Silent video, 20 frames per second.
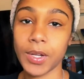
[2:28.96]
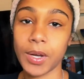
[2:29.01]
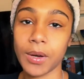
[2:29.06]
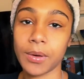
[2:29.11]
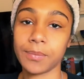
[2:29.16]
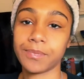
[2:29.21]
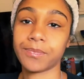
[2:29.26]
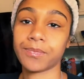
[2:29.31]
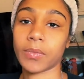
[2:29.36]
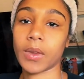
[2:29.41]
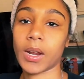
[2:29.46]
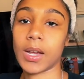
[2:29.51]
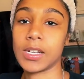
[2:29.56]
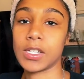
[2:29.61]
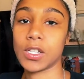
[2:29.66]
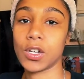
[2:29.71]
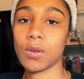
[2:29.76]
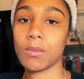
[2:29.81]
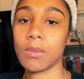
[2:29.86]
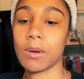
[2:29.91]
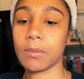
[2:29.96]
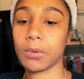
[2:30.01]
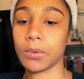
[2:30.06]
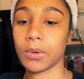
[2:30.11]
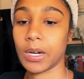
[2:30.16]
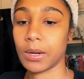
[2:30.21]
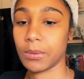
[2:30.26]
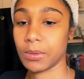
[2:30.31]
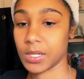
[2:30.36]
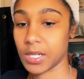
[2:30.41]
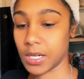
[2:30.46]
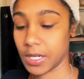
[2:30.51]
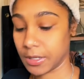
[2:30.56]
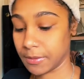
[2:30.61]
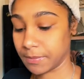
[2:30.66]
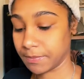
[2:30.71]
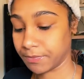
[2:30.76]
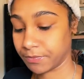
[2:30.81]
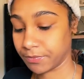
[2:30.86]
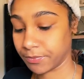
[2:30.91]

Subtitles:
No, I don't remember what I was saying.